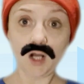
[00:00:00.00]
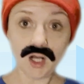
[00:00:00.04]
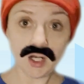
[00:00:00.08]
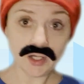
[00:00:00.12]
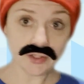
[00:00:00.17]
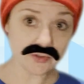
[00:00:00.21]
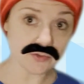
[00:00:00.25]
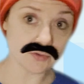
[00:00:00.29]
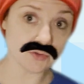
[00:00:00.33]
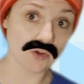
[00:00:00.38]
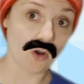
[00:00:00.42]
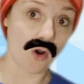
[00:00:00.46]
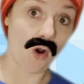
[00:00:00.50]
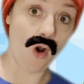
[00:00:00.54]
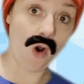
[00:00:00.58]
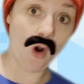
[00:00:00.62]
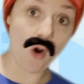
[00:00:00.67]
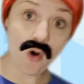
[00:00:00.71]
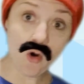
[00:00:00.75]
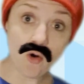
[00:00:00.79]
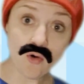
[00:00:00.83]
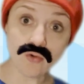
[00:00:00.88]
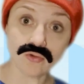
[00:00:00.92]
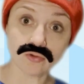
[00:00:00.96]
I use a
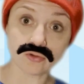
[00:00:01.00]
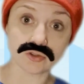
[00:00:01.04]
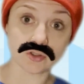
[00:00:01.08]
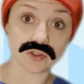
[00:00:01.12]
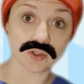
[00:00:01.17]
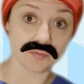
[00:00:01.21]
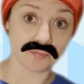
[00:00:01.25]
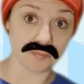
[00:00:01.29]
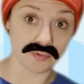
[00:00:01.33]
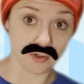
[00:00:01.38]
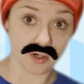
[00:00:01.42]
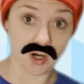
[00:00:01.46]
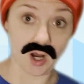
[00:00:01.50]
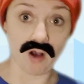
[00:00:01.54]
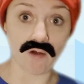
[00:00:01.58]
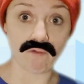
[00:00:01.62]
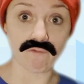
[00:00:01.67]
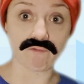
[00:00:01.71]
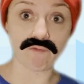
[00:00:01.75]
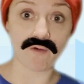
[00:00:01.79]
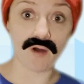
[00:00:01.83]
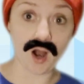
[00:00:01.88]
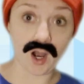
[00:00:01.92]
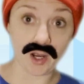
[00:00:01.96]
hose to put
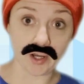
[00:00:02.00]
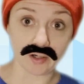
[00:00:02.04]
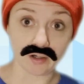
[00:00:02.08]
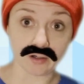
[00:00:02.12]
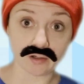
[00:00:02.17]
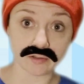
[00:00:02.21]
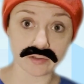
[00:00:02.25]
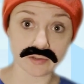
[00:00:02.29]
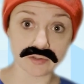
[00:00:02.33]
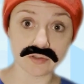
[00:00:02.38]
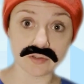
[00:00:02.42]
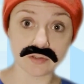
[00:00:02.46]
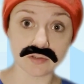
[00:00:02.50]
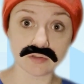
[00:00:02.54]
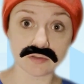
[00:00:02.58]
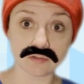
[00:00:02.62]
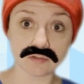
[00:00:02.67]
out fires.